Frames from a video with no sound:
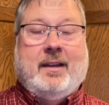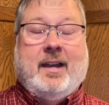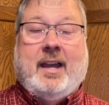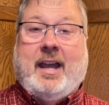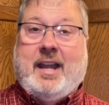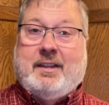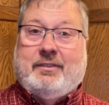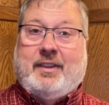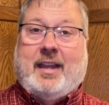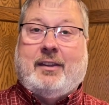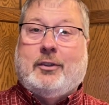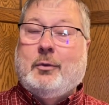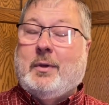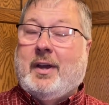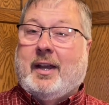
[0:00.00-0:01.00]
Hey,
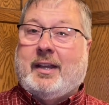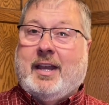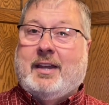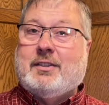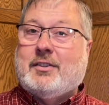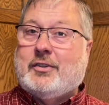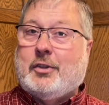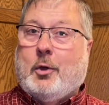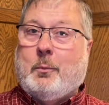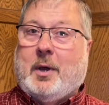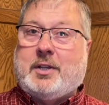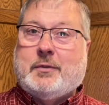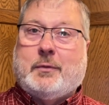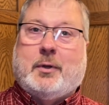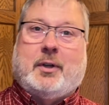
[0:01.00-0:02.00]
thank you again so
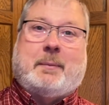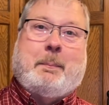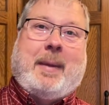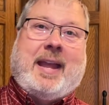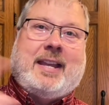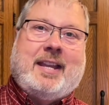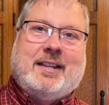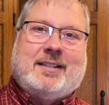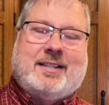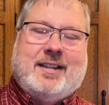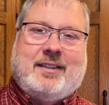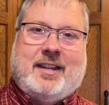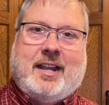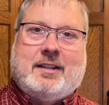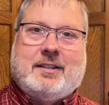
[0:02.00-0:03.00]
much for making it to
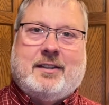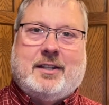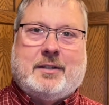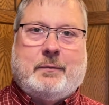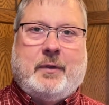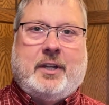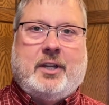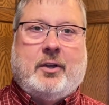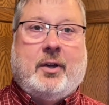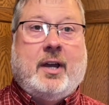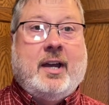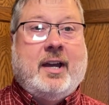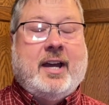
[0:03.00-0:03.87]
the end of this video.